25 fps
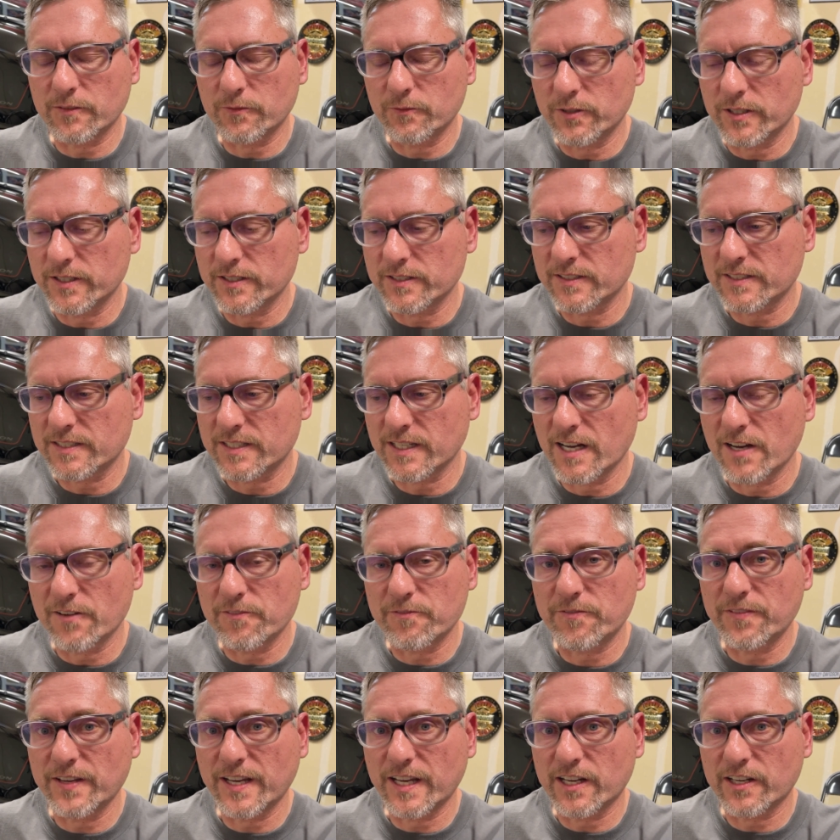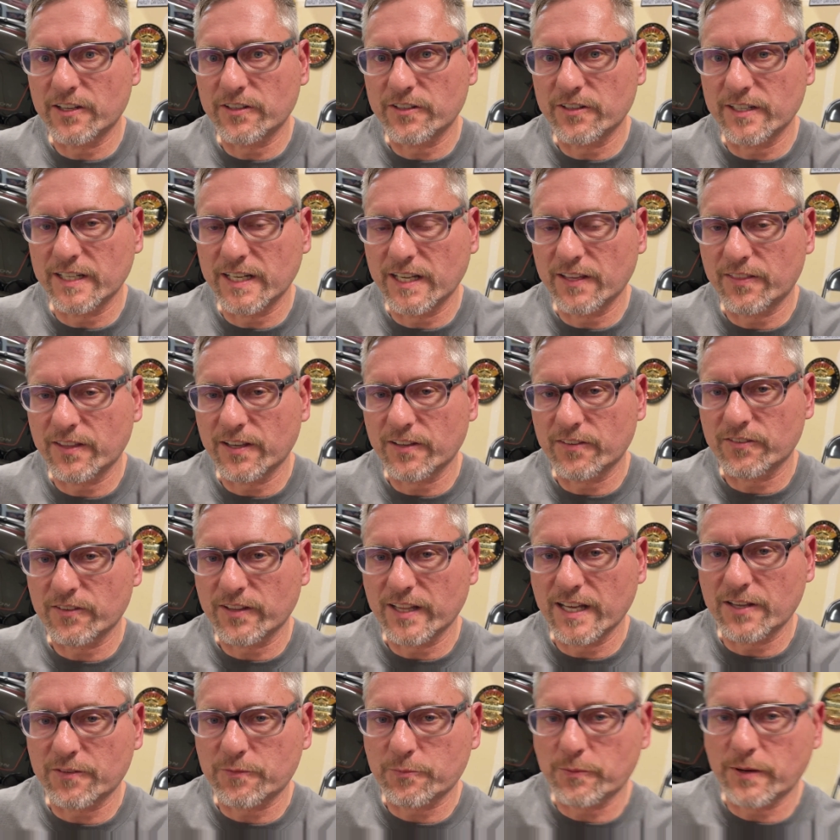wouldn't uh, fit underneath it. So that's